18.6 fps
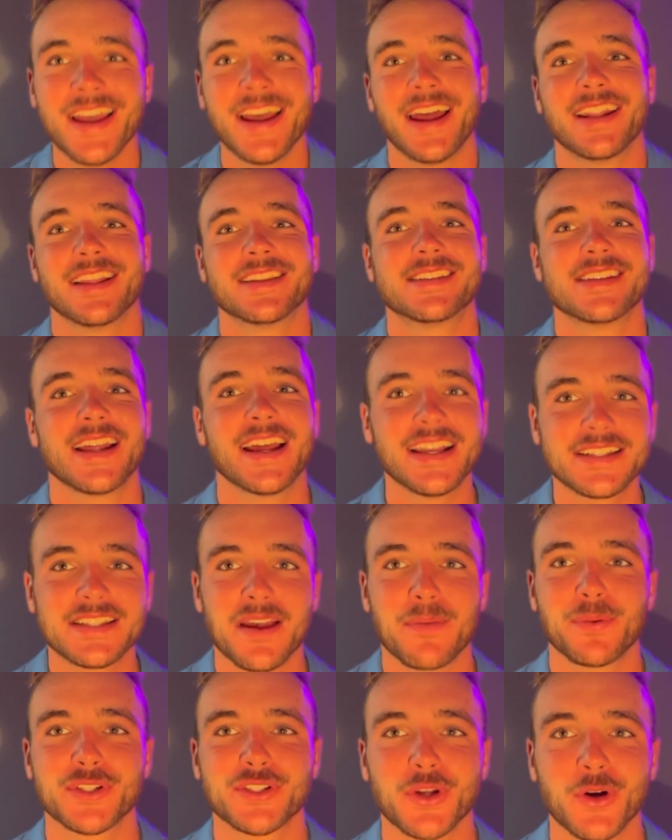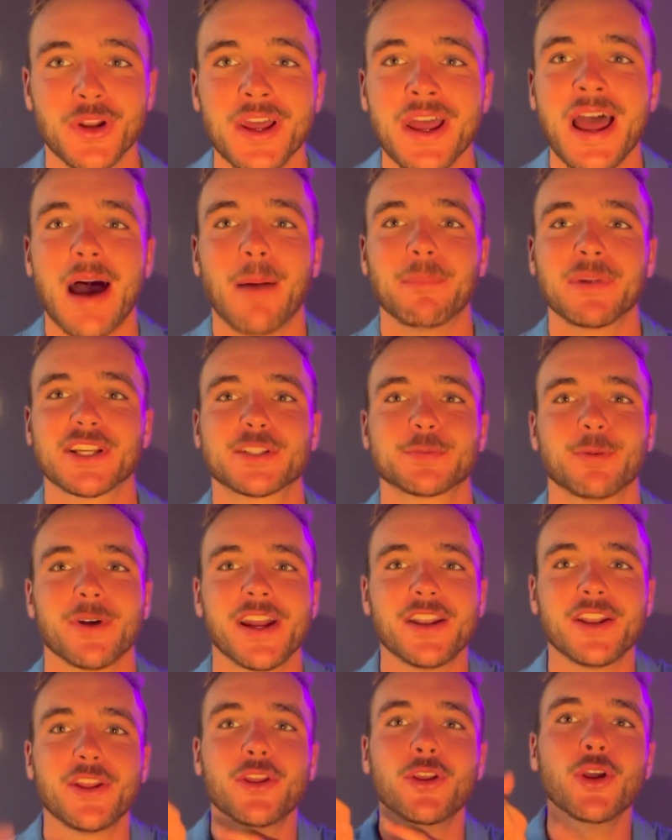And in today's episode, I'm going to
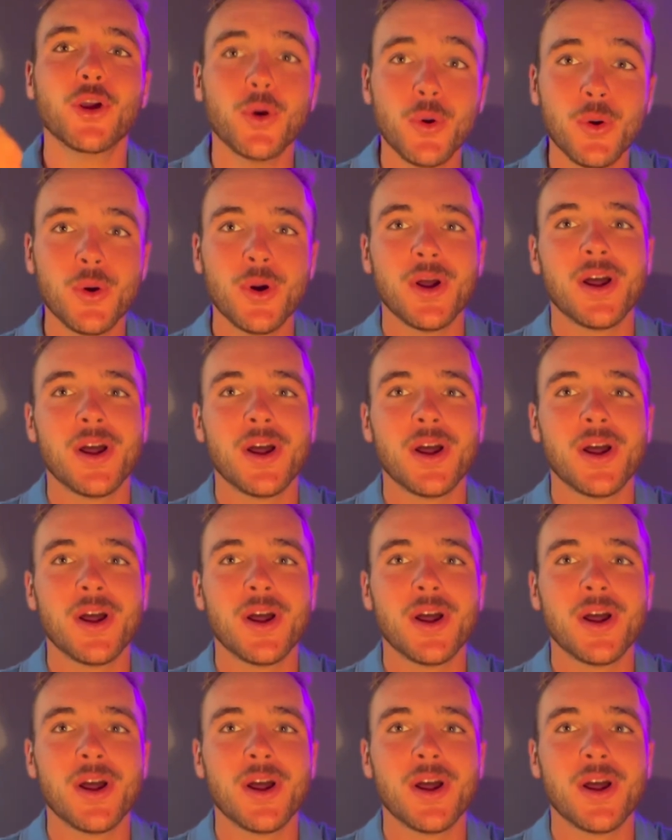explain to you